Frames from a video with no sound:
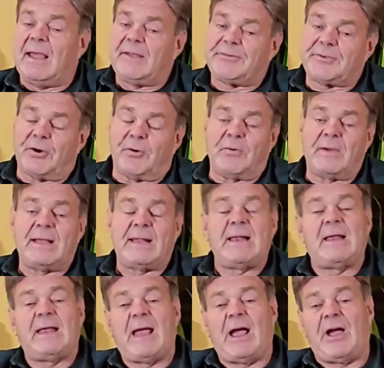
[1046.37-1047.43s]
So,
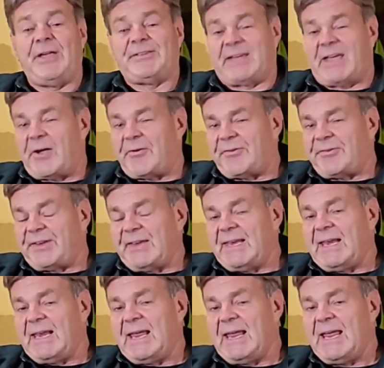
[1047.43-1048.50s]
is a
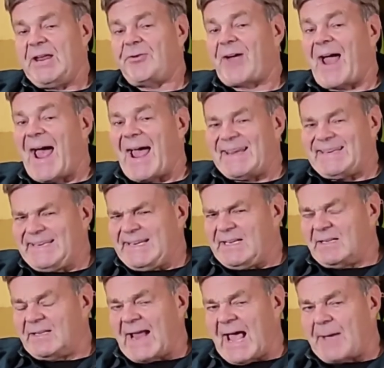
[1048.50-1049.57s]
kerosene heater
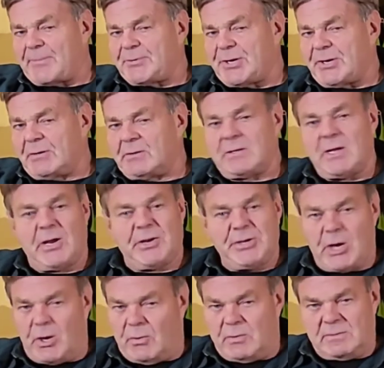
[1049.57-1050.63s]
ideal and optional?
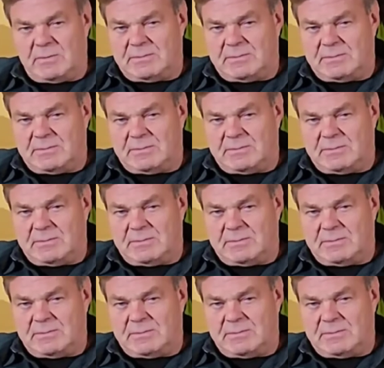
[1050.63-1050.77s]
No.